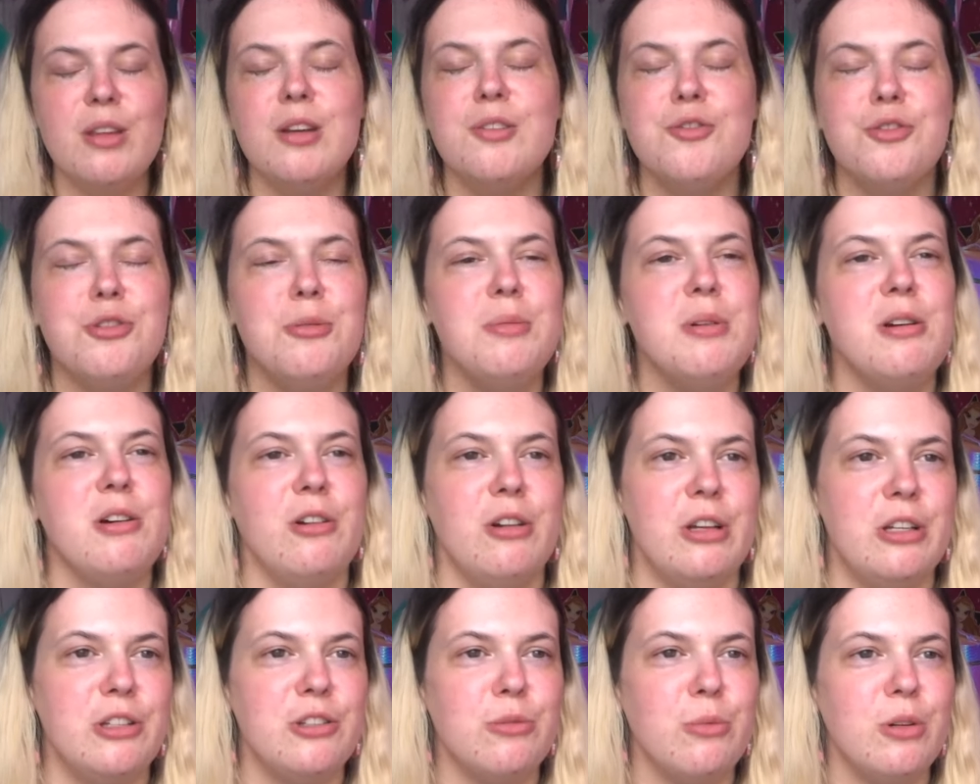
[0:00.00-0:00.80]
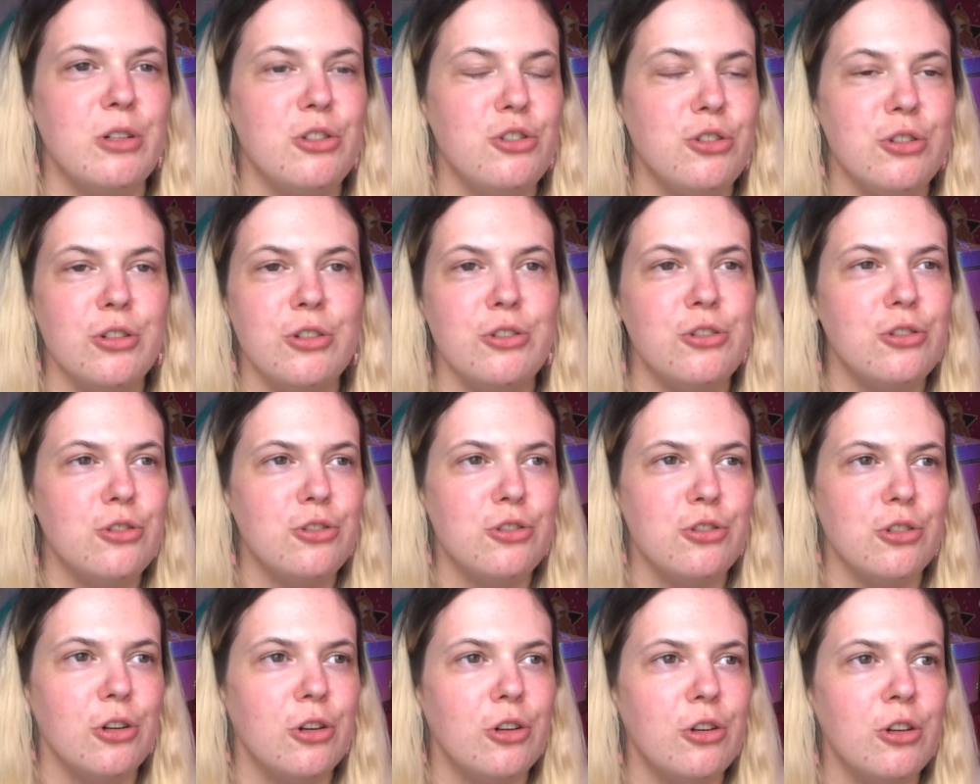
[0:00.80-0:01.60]
To be honest, what I should have
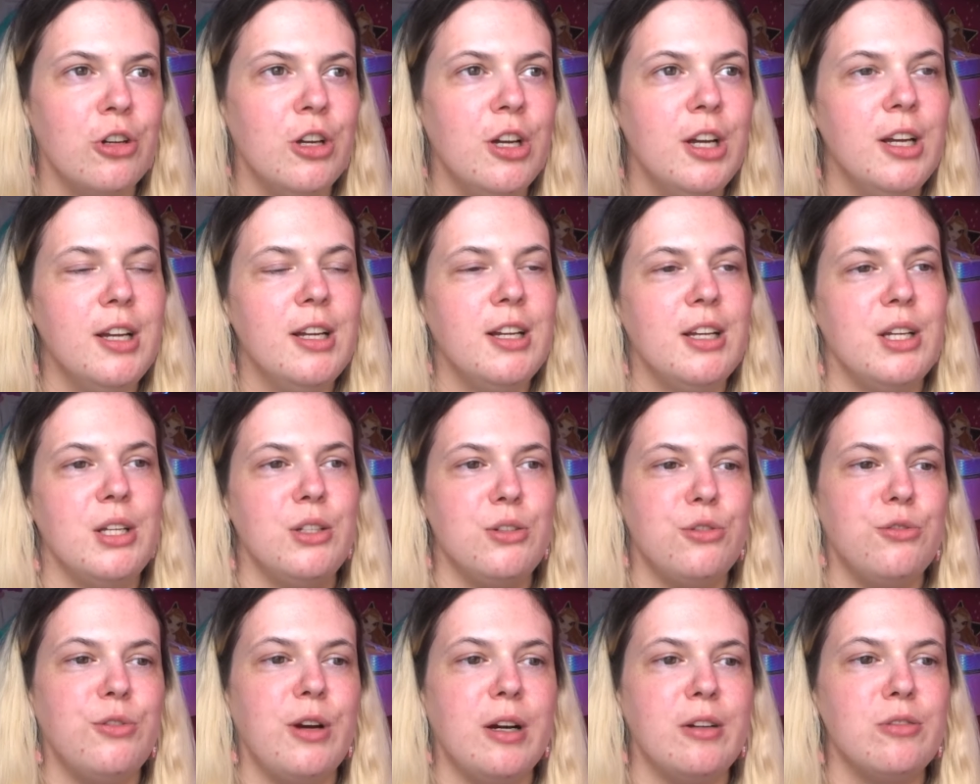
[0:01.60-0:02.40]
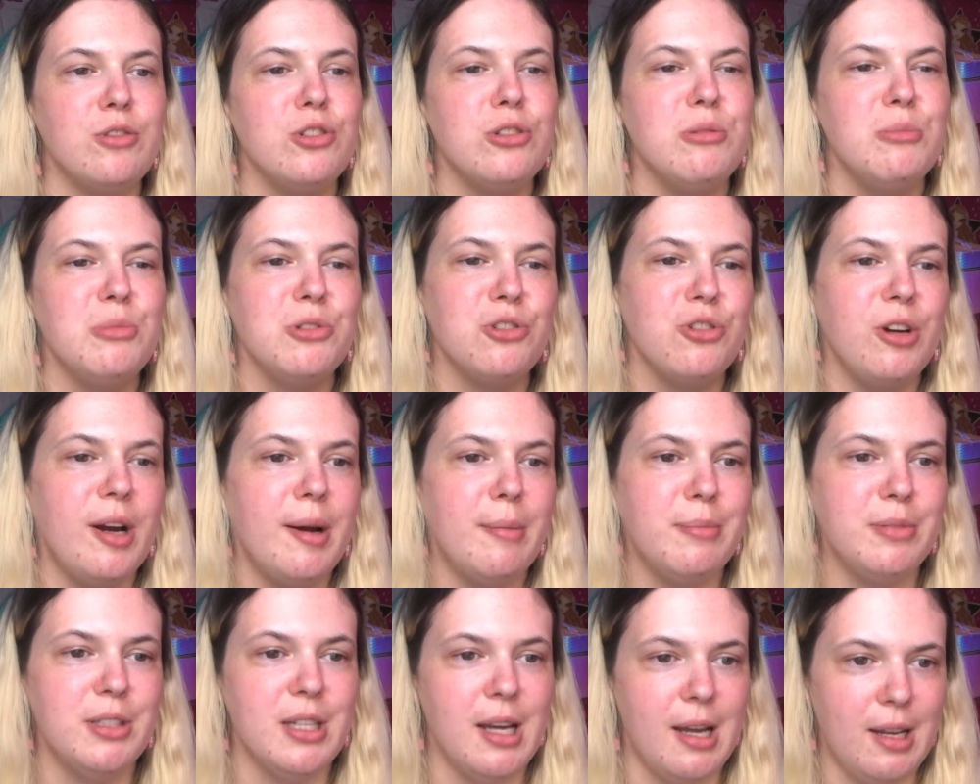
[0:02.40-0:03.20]
just done is found some
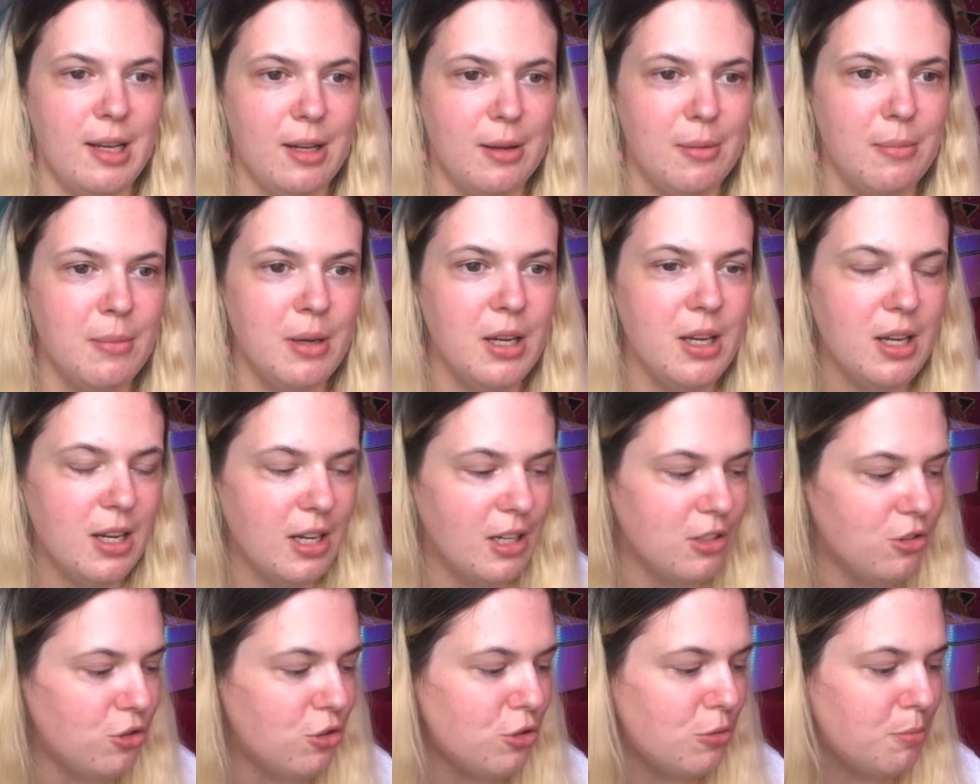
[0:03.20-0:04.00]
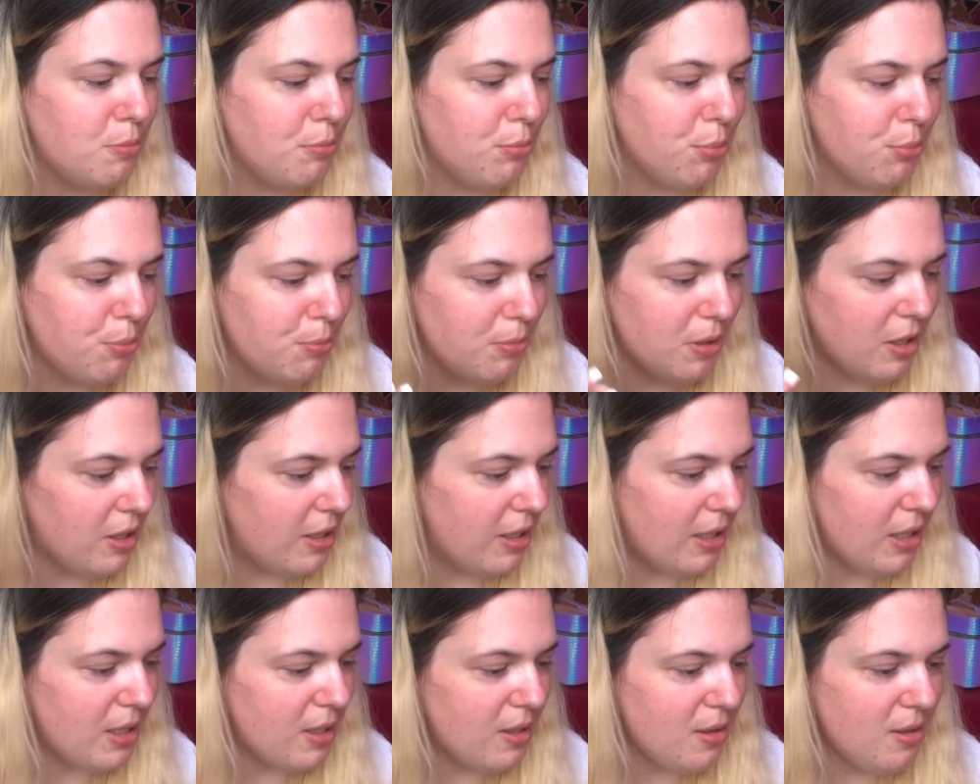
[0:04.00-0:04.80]
scrap denim and just
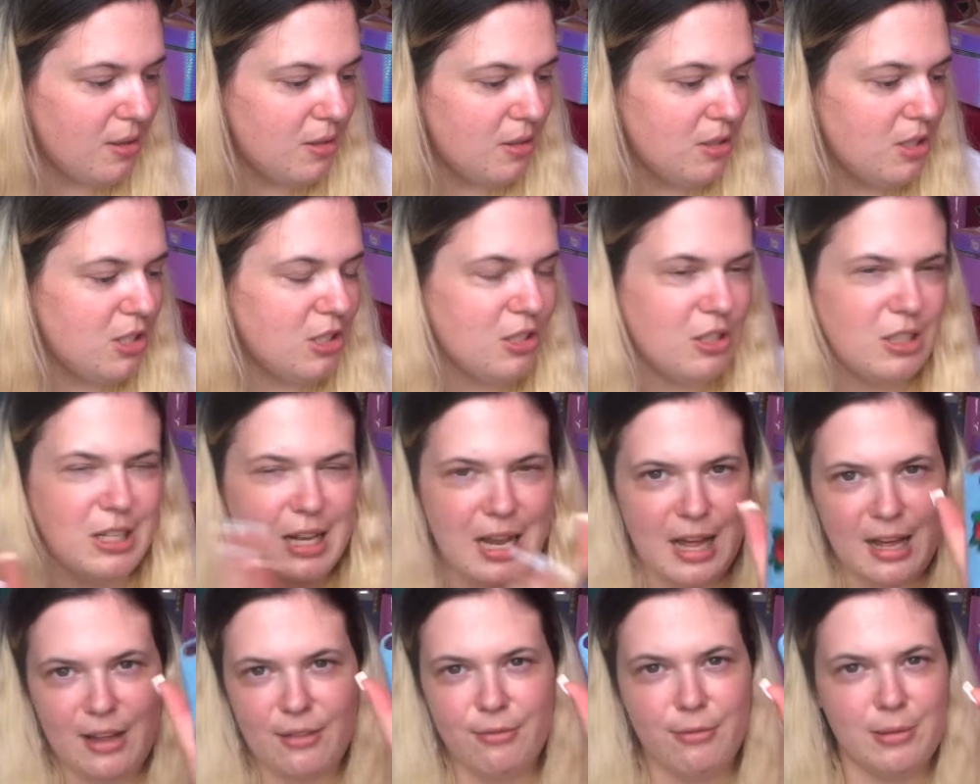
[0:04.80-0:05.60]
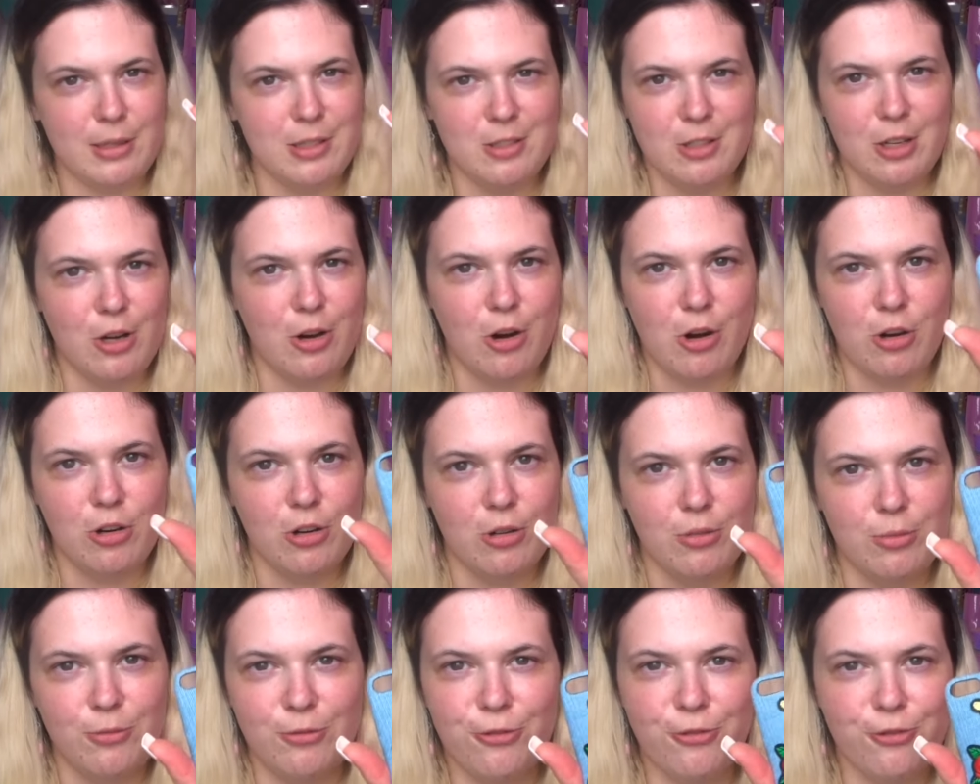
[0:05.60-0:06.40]
like slapped it on a
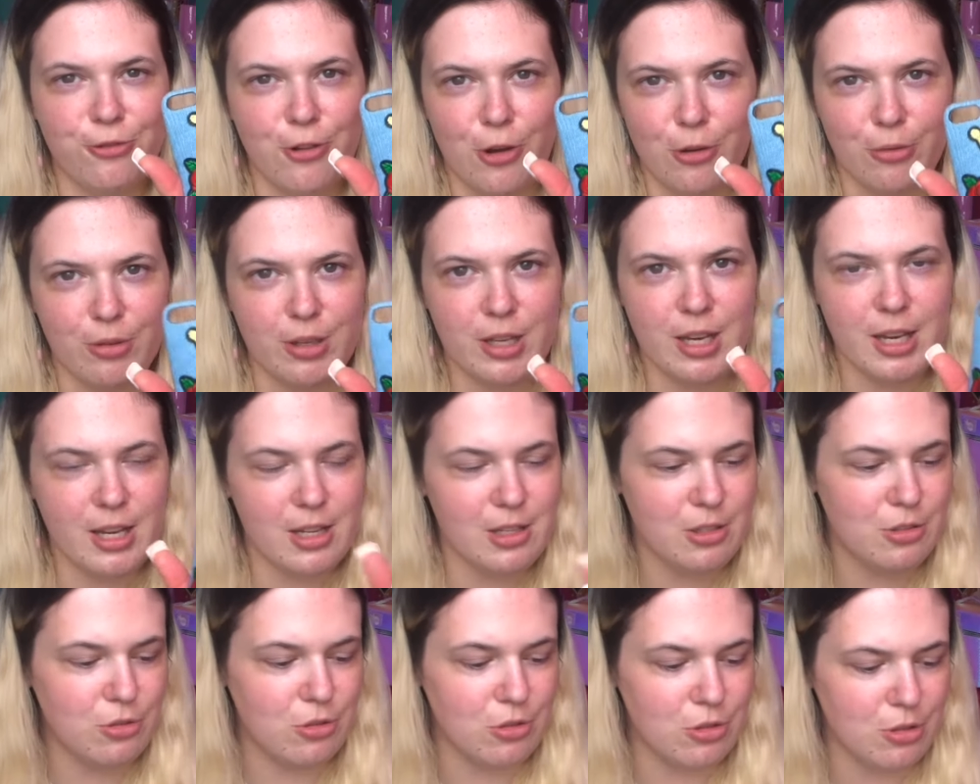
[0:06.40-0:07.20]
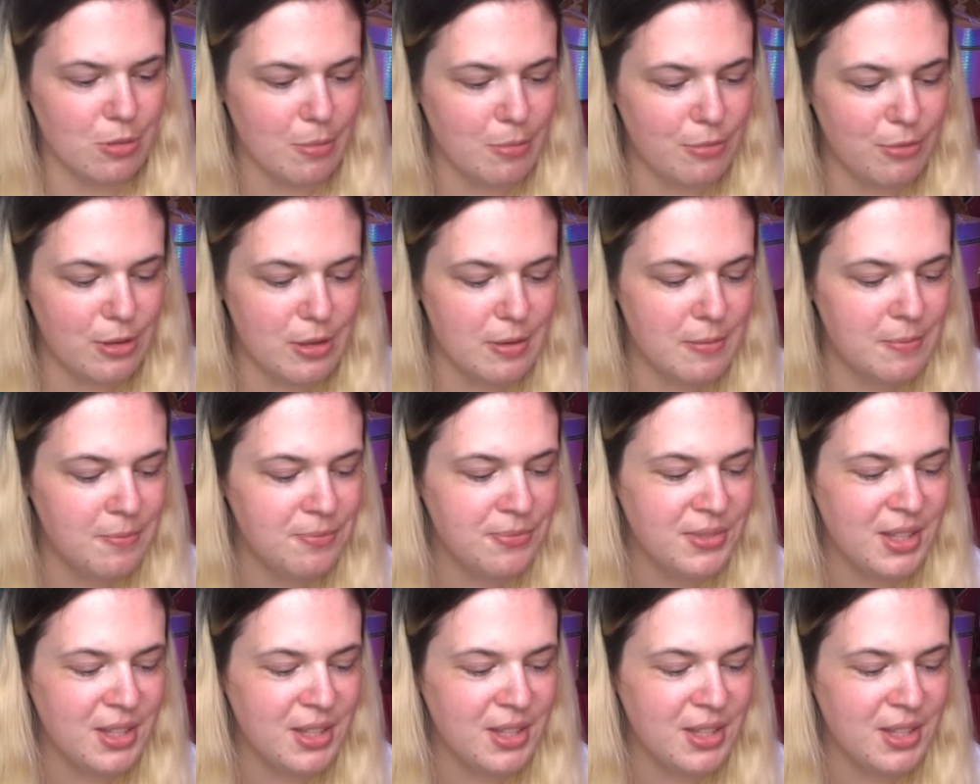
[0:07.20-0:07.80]
phone case or something,